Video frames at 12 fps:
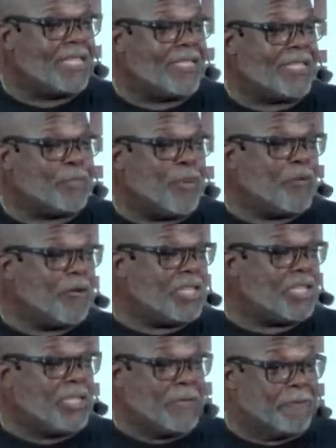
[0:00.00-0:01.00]

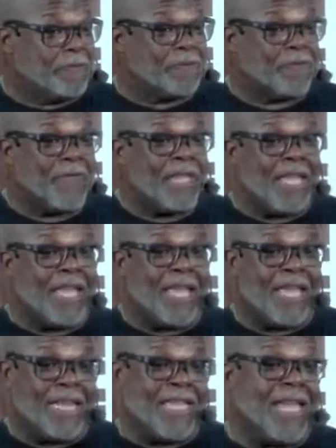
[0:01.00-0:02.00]
spirits,
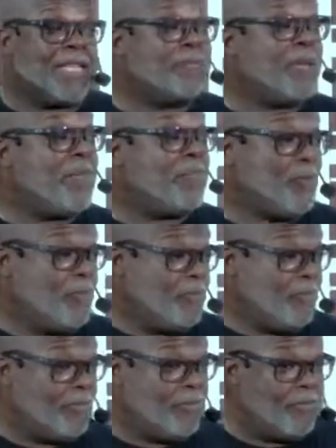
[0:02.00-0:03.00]
and he has people
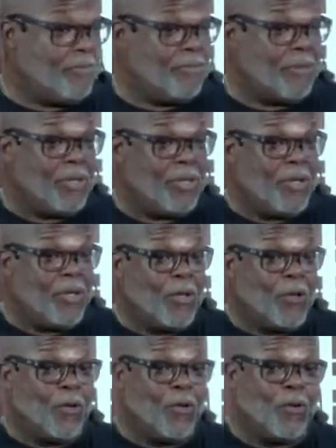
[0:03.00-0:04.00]

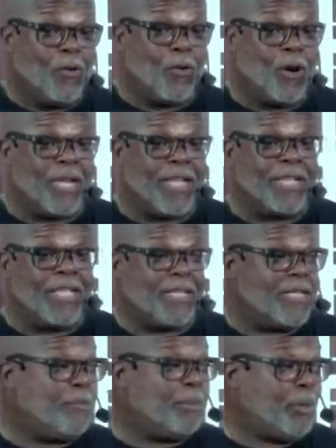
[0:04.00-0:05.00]
who are in
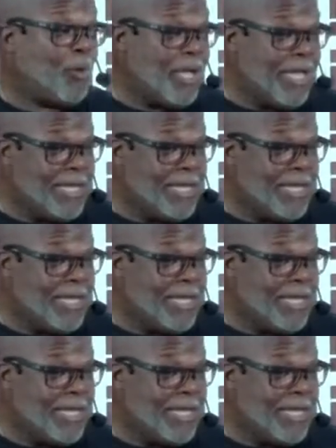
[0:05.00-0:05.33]
his employ.